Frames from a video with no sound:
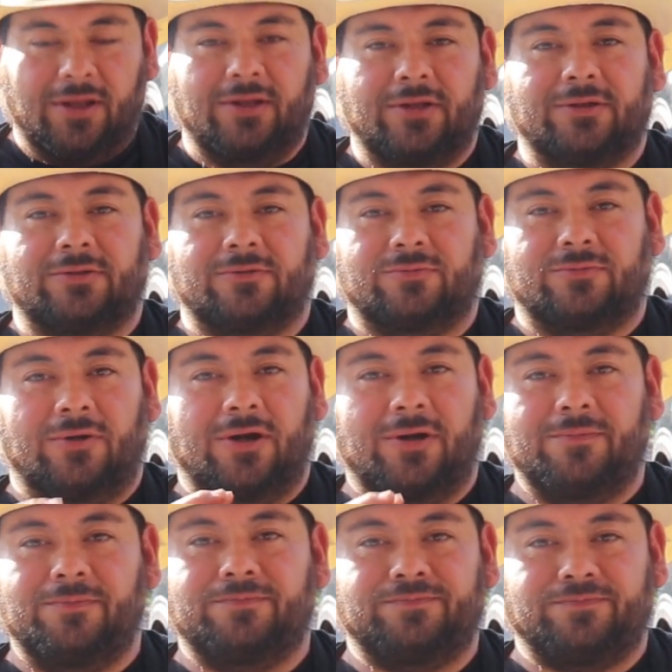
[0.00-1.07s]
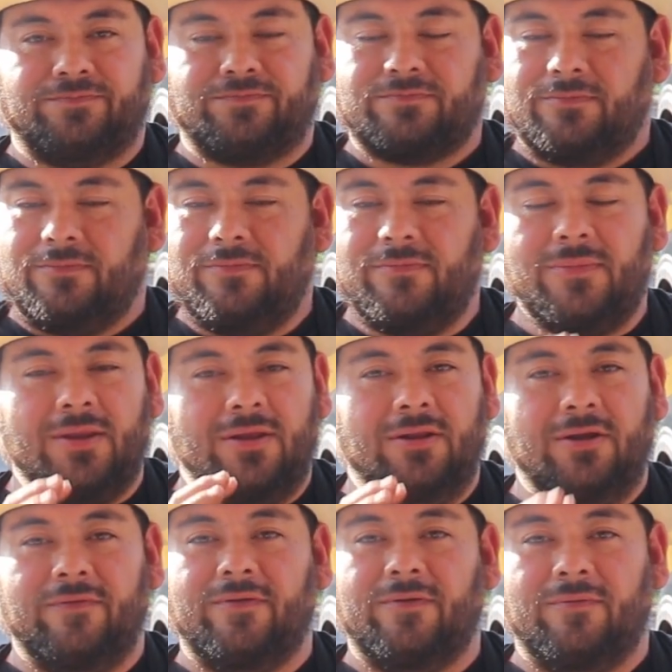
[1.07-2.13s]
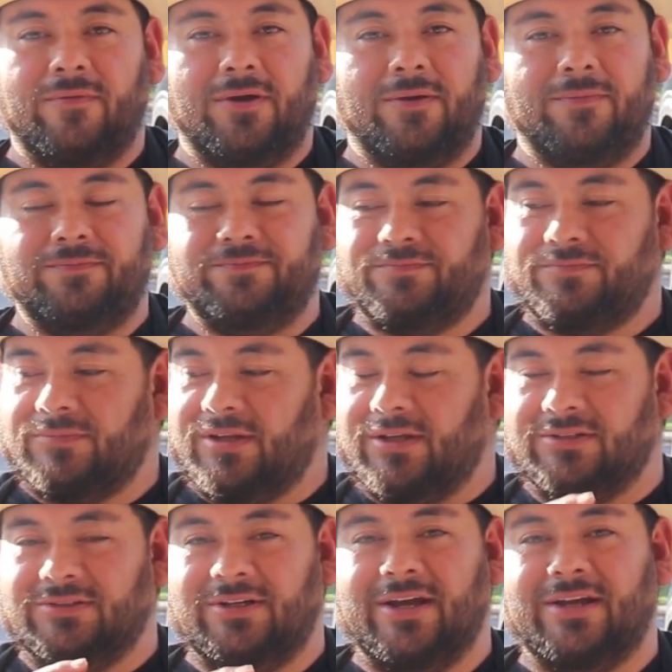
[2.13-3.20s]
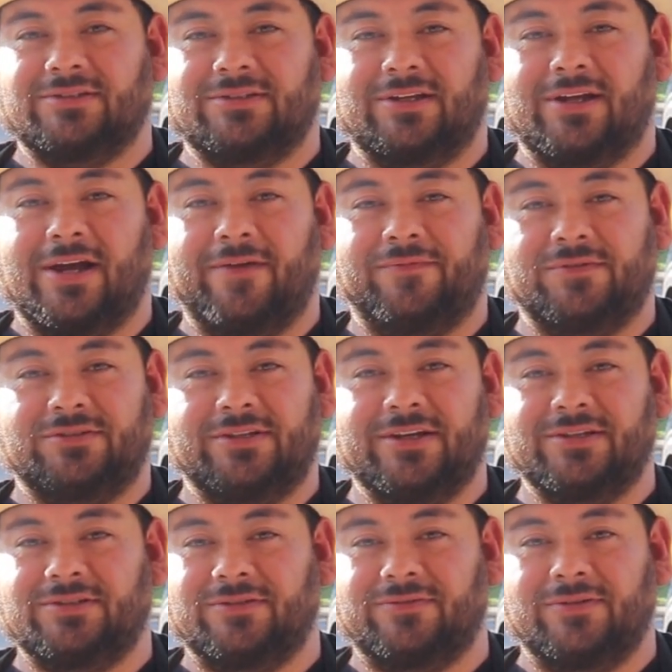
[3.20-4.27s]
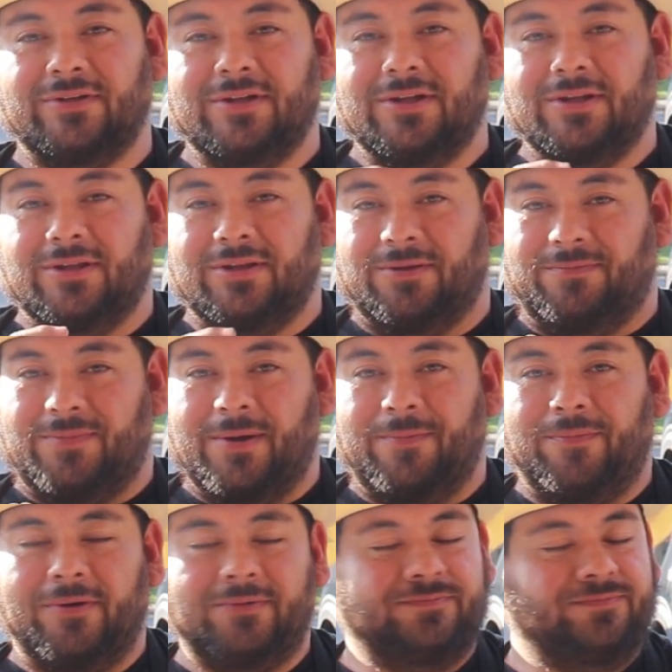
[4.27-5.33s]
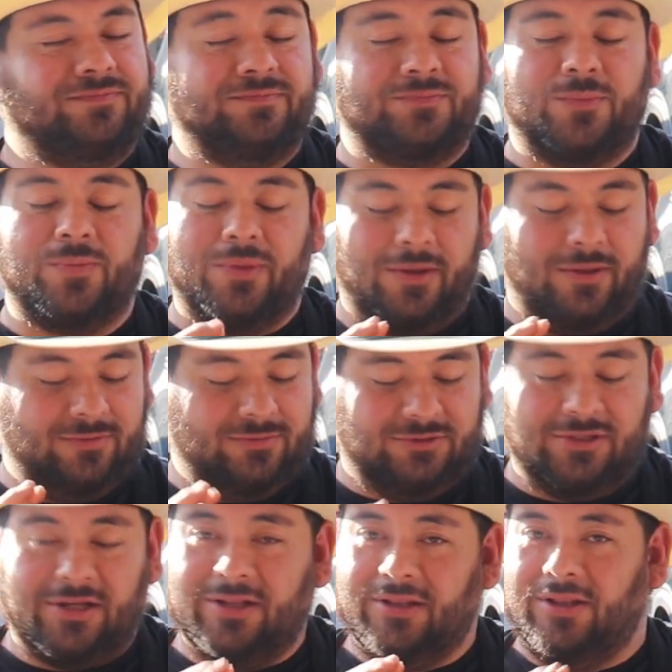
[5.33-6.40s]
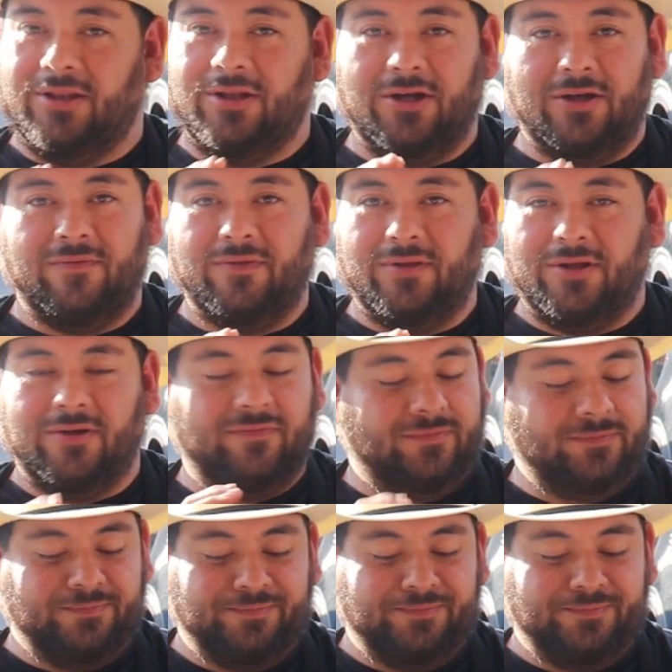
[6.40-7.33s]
then the rub, love that rub because it has the aftertaste of the pepper, which I love.